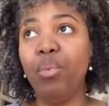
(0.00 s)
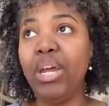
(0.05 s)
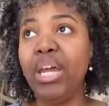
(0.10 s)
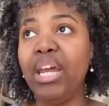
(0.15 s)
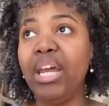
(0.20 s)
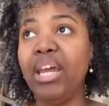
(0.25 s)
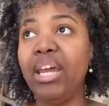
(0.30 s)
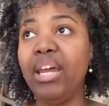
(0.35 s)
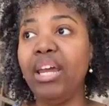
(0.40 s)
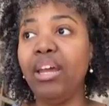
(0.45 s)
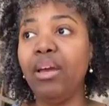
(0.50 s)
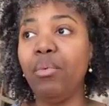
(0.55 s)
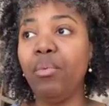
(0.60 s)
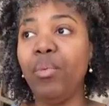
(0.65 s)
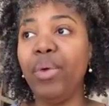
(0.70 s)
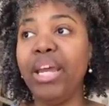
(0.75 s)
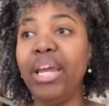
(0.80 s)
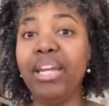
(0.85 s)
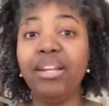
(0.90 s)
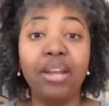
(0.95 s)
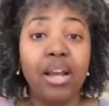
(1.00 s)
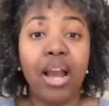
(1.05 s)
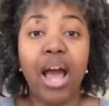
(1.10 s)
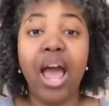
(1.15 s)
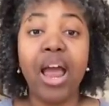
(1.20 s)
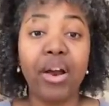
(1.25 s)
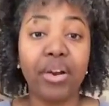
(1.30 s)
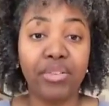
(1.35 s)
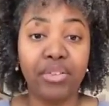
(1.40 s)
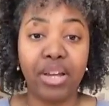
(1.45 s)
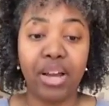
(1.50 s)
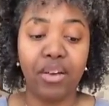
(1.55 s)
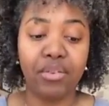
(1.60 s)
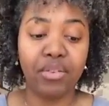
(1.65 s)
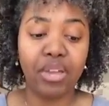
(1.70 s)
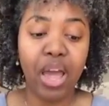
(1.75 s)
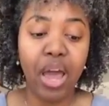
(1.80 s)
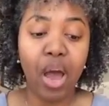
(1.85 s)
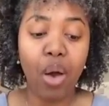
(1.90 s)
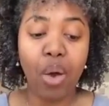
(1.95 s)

we deny ourselves.